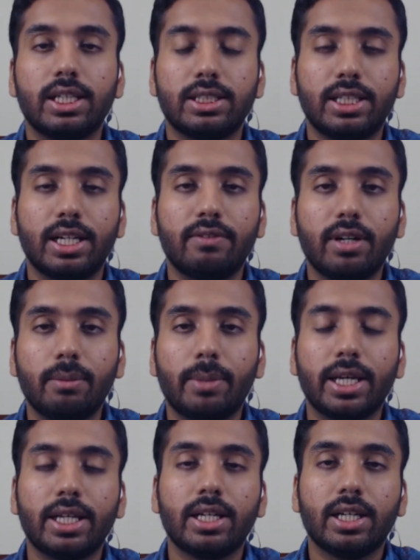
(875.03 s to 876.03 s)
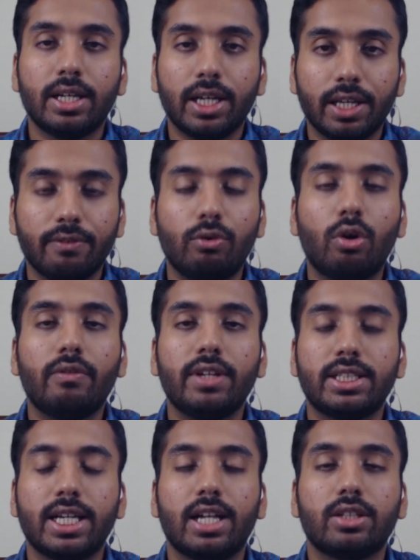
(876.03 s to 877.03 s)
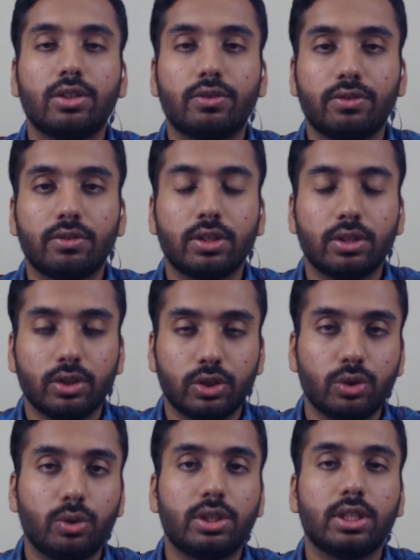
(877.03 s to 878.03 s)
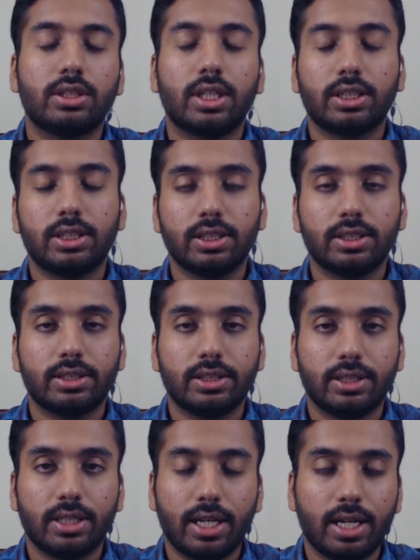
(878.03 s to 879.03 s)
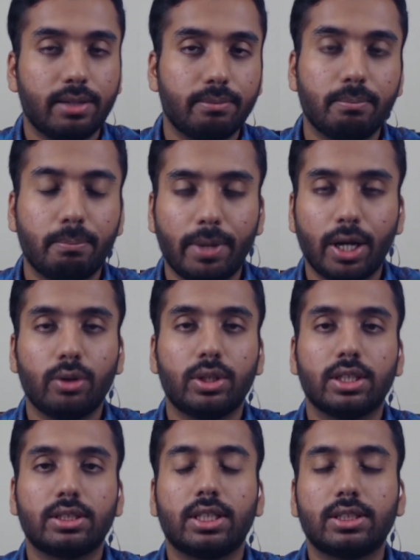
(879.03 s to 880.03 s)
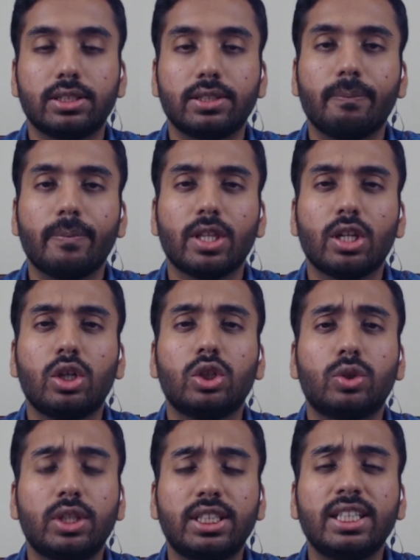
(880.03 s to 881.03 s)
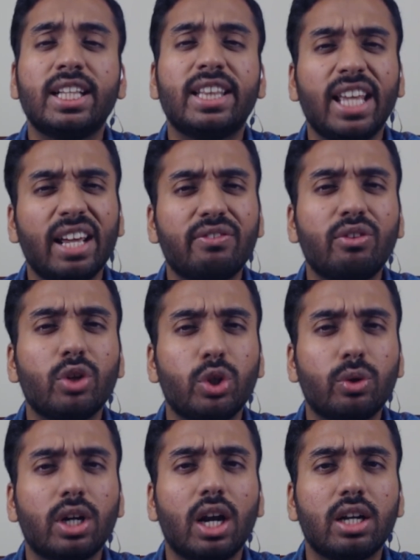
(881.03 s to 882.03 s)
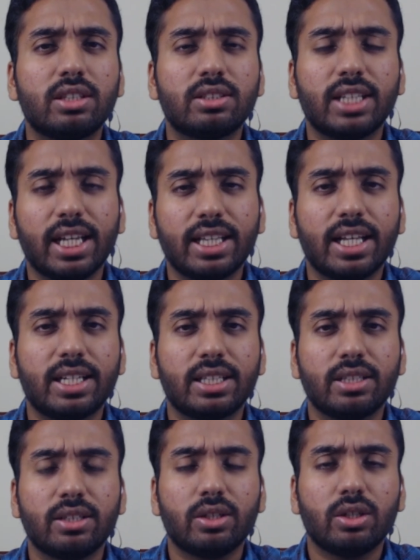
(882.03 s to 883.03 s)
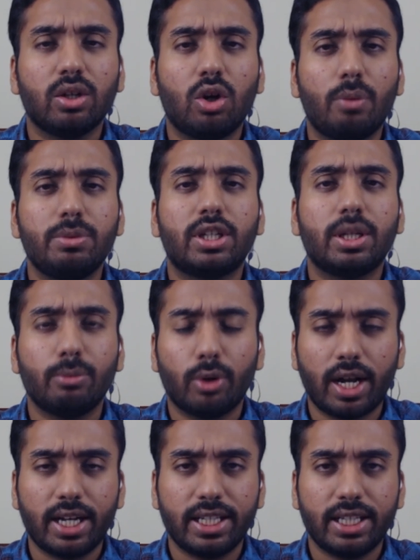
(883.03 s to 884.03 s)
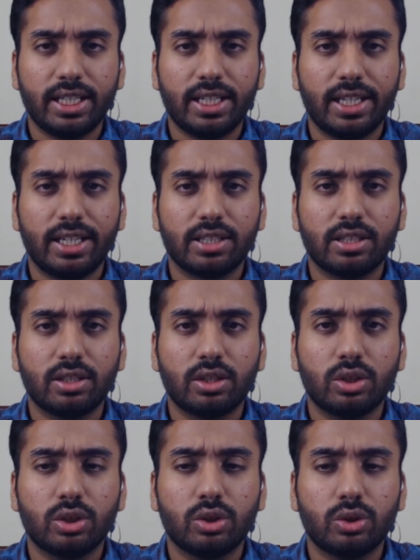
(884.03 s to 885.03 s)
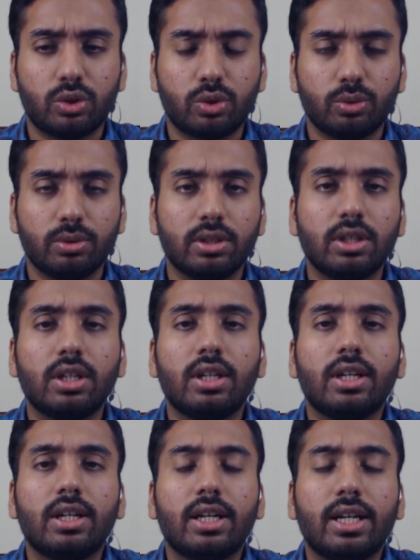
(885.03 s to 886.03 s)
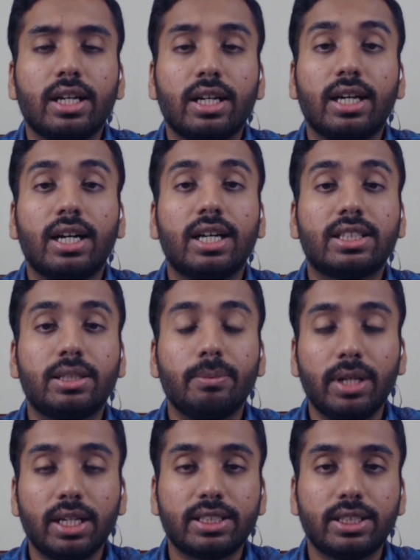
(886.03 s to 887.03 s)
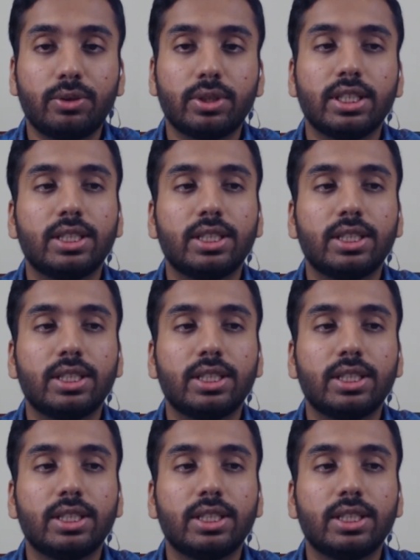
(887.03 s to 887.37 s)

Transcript: driven by evolving channels of social structures and biological structures. So they say that therefore you can't say that objective morality is true. A similar situation is